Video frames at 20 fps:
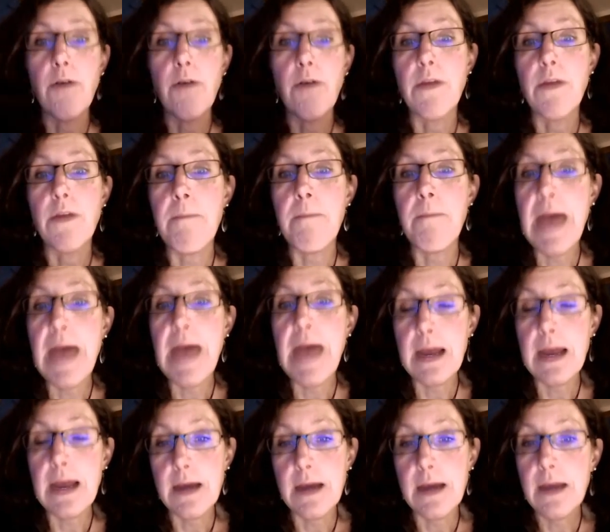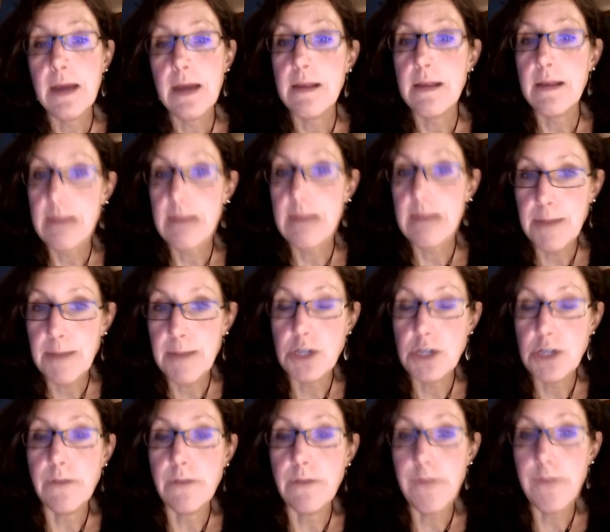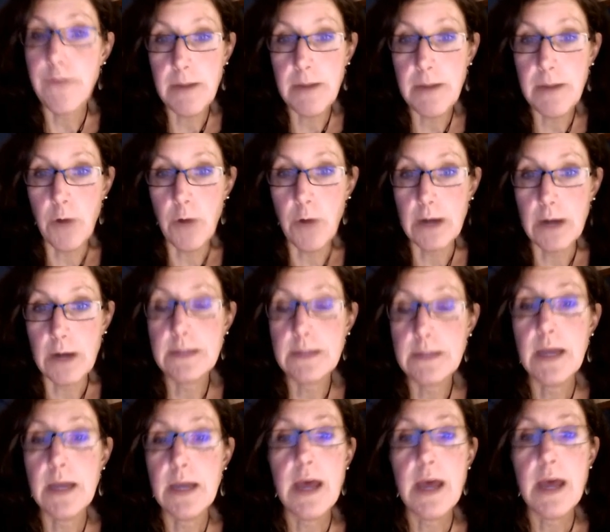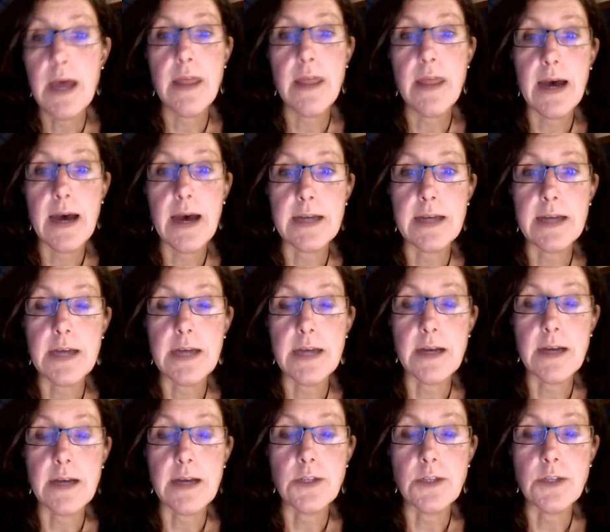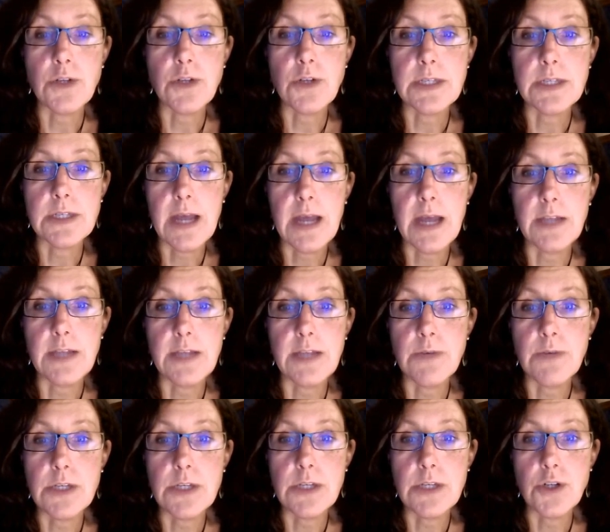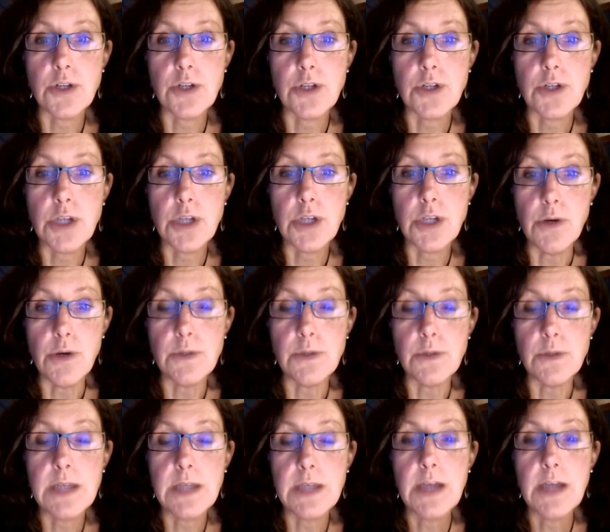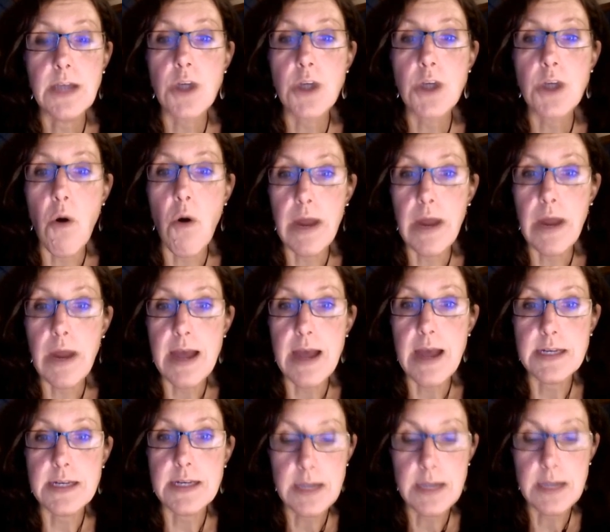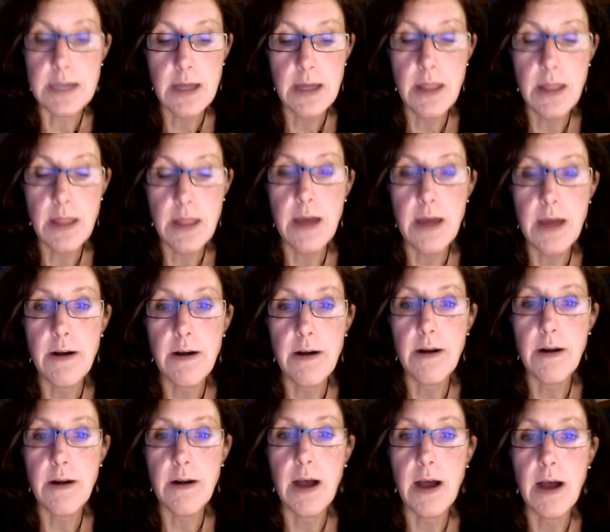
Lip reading: or the meta conceptual frameworks that social science researchers use to orient their